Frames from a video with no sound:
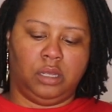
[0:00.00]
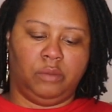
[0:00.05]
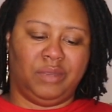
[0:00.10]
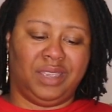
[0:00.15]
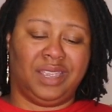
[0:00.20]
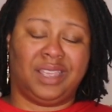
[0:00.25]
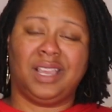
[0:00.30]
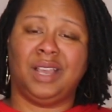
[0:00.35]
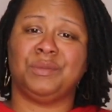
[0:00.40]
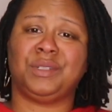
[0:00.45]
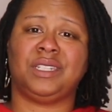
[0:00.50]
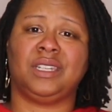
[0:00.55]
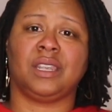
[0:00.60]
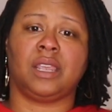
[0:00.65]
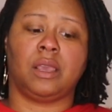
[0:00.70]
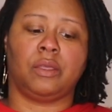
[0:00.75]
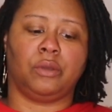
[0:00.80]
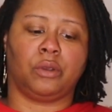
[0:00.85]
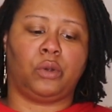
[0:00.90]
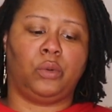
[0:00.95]
It comes
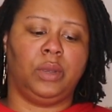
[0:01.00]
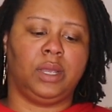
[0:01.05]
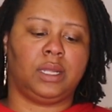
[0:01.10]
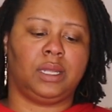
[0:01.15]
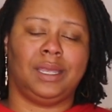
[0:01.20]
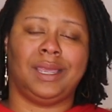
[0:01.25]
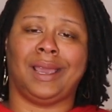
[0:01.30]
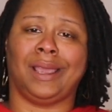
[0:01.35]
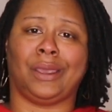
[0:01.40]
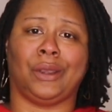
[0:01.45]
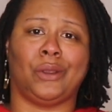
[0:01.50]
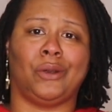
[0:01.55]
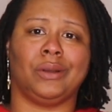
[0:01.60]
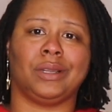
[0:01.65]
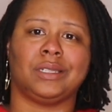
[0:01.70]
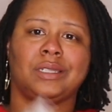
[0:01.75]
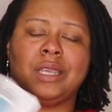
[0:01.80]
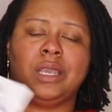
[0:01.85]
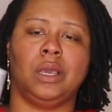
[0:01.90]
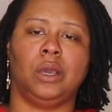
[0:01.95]
together quickly, I can
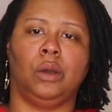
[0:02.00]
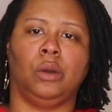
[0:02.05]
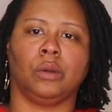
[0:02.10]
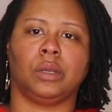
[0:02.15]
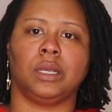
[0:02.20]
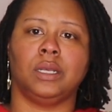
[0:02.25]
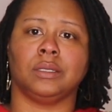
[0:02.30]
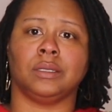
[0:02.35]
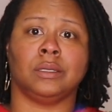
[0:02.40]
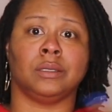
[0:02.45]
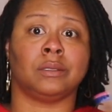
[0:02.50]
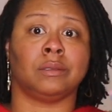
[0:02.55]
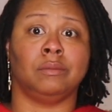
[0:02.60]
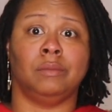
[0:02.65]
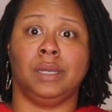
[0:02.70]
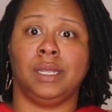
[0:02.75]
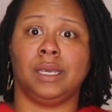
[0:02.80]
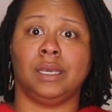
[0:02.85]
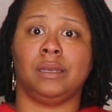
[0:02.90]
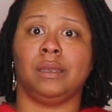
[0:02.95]
already tell, because it's
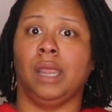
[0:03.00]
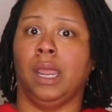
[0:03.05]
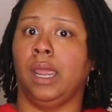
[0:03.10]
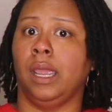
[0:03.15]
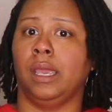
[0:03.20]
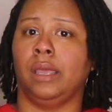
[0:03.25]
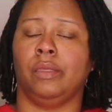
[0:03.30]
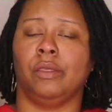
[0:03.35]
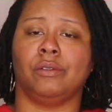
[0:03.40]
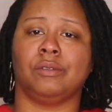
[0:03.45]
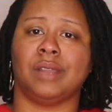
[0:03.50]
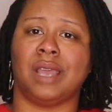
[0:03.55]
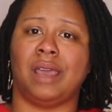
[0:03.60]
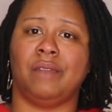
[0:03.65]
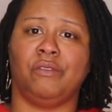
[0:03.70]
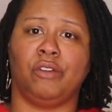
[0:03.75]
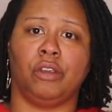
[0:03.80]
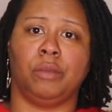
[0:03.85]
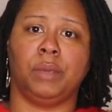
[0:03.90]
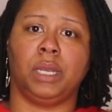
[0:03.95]
knit and there are
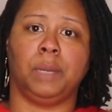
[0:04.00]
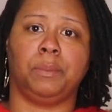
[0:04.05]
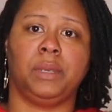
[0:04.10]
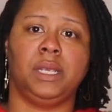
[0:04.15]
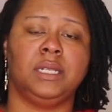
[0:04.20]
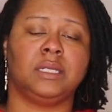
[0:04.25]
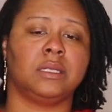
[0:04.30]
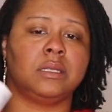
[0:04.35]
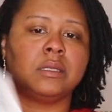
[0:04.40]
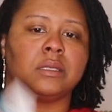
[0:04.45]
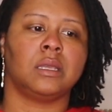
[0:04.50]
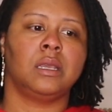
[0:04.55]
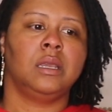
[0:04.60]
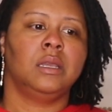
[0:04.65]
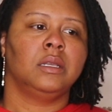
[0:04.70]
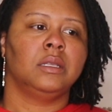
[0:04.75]
not very many pieces,